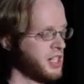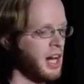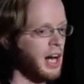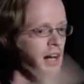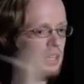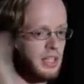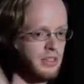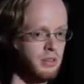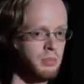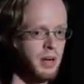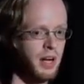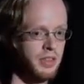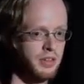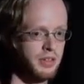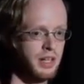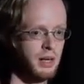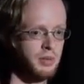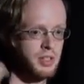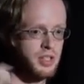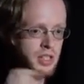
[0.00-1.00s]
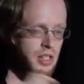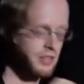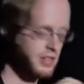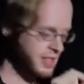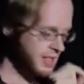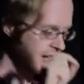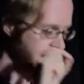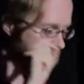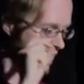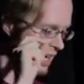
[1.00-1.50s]
higher level Python grammars. You don't have to
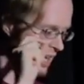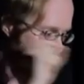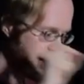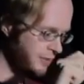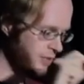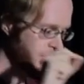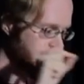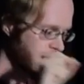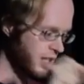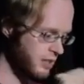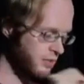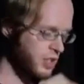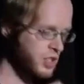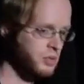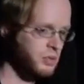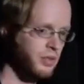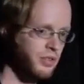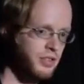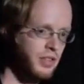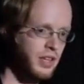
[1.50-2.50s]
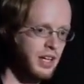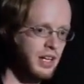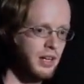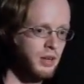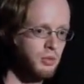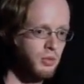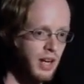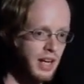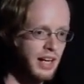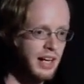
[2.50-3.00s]
say every individual thing
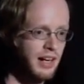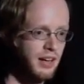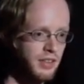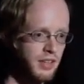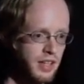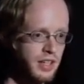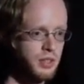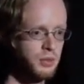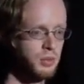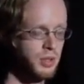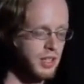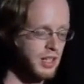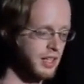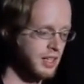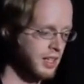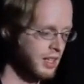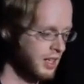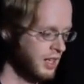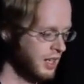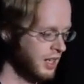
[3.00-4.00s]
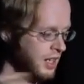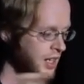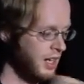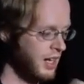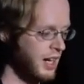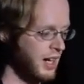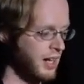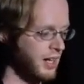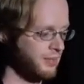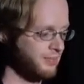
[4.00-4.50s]
and write it out like you would a
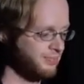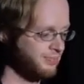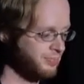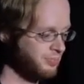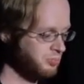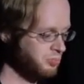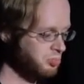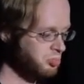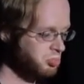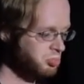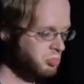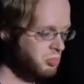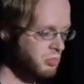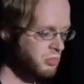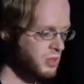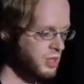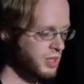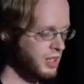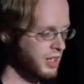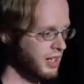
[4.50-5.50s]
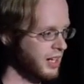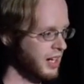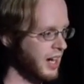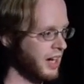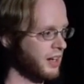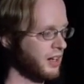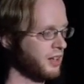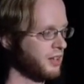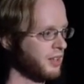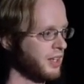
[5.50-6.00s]
um, I
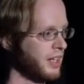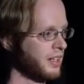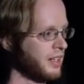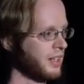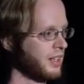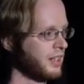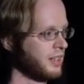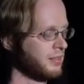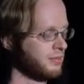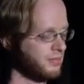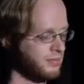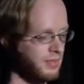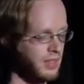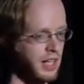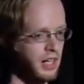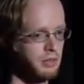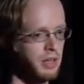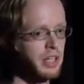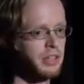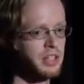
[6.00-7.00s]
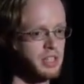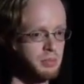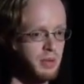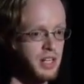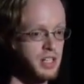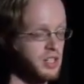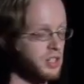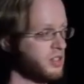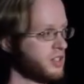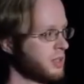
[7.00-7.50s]
don't know, like a like a regular
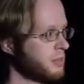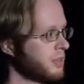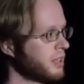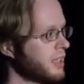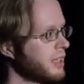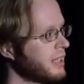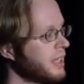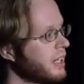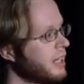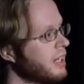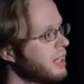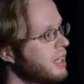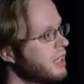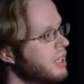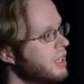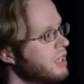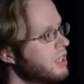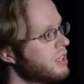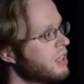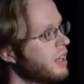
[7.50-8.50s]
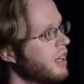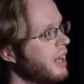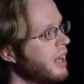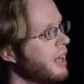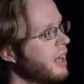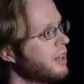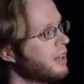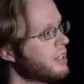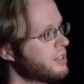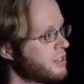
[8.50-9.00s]
expression or something like that.
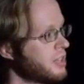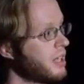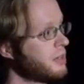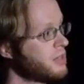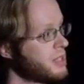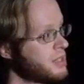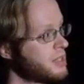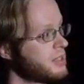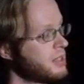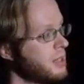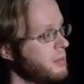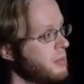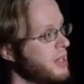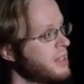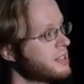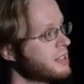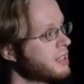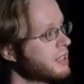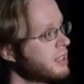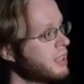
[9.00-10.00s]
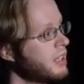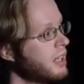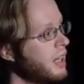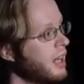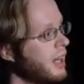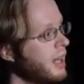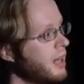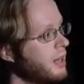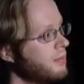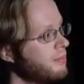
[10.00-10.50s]
Uh, so that was amazing.
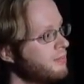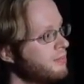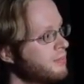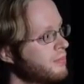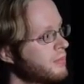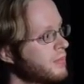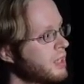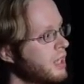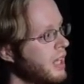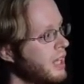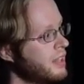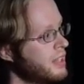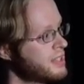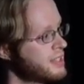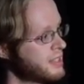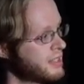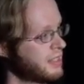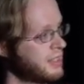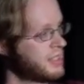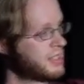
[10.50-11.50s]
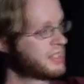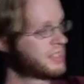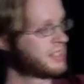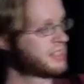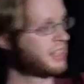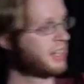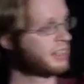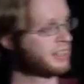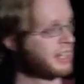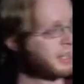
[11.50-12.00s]
Um, and this this is the
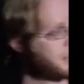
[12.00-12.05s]
talk that I